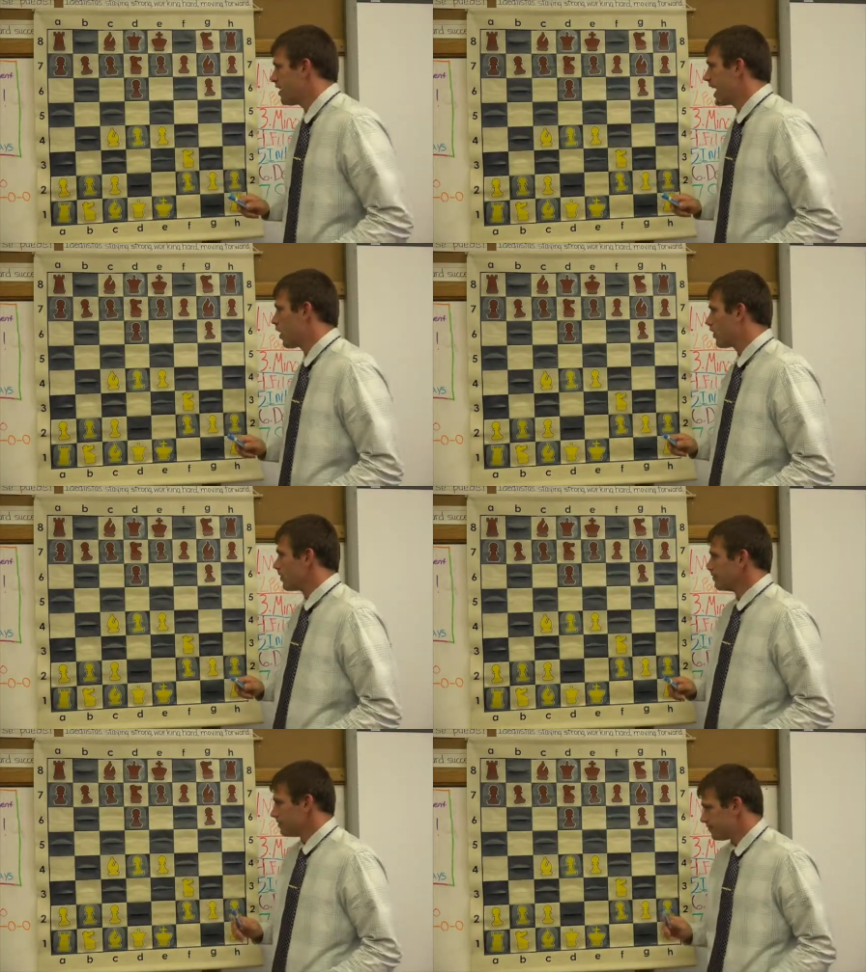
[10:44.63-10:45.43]

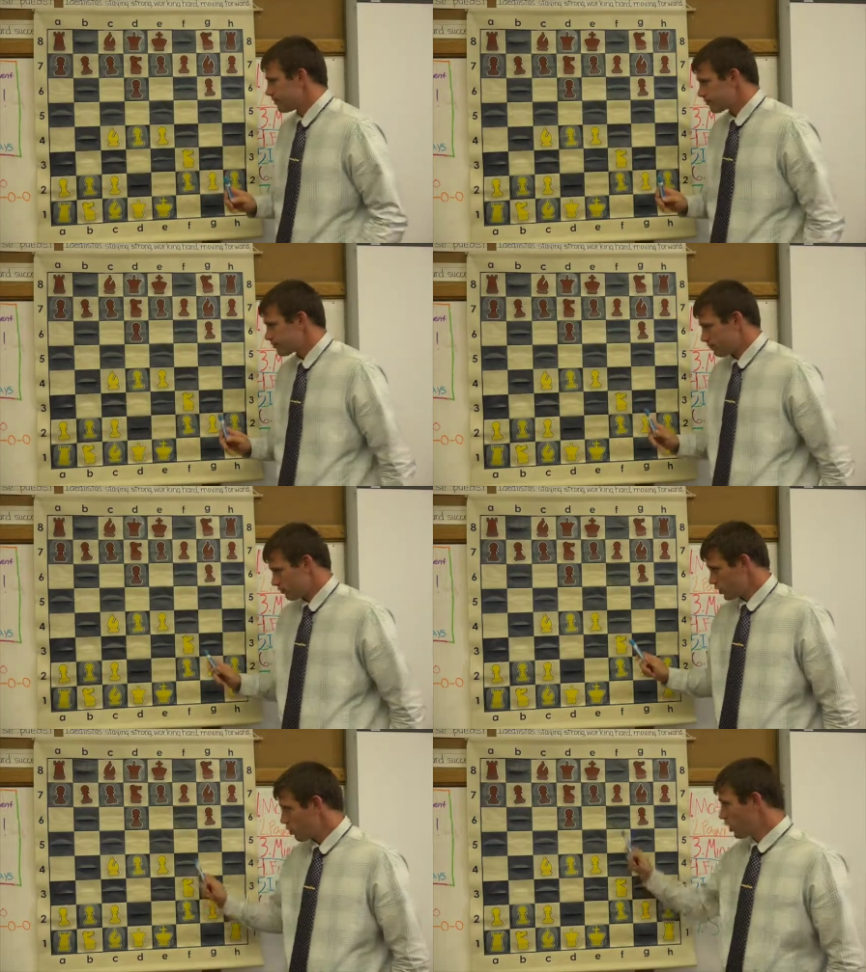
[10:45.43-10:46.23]
Now,
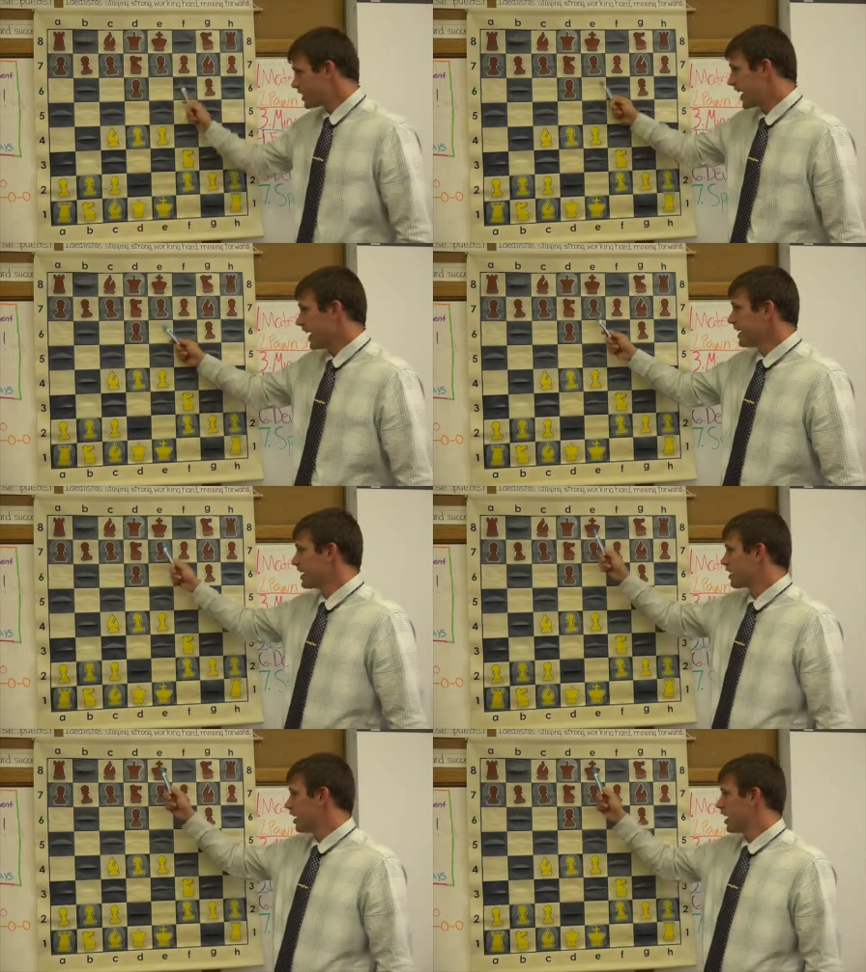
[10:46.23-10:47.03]
we're
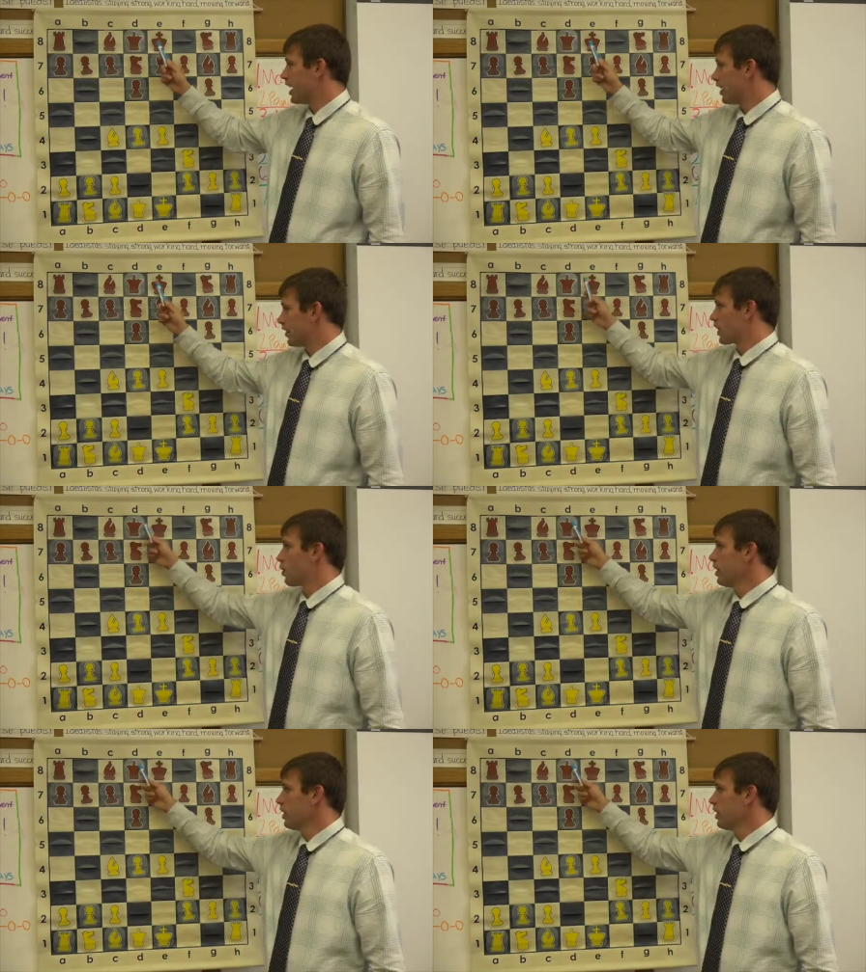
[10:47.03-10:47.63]
attacking the